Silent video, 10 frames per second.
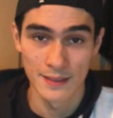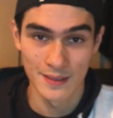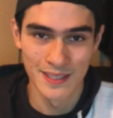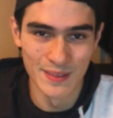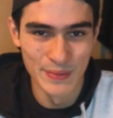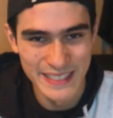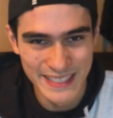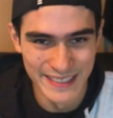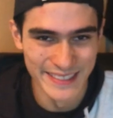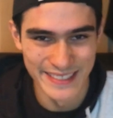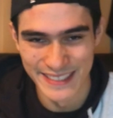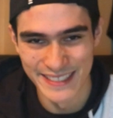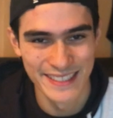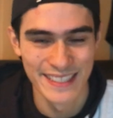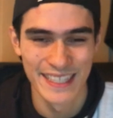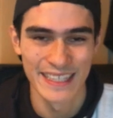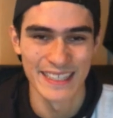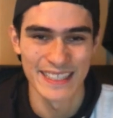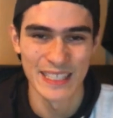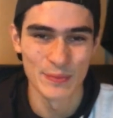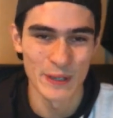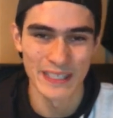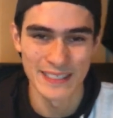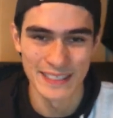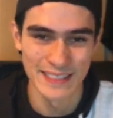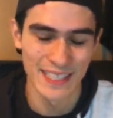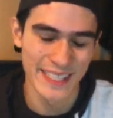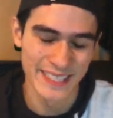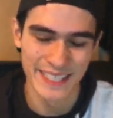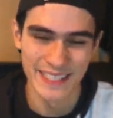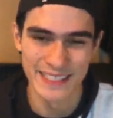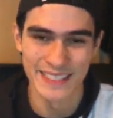But seriously, keep practicing these high intensity